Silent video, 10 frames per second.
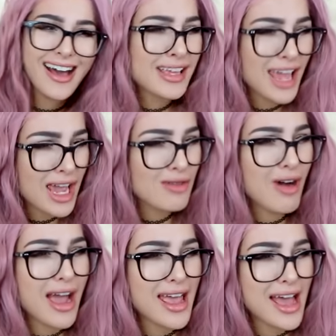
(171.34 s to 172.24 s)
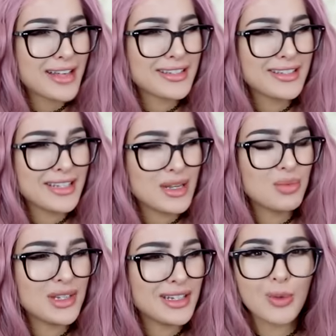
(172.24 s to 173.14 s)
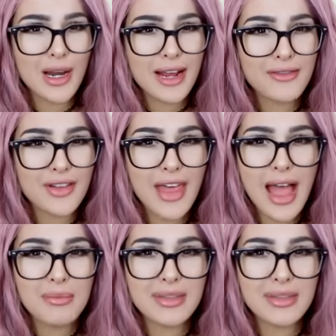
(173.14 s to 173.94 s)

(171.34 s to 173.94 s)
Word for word: K Y S D B, whatever that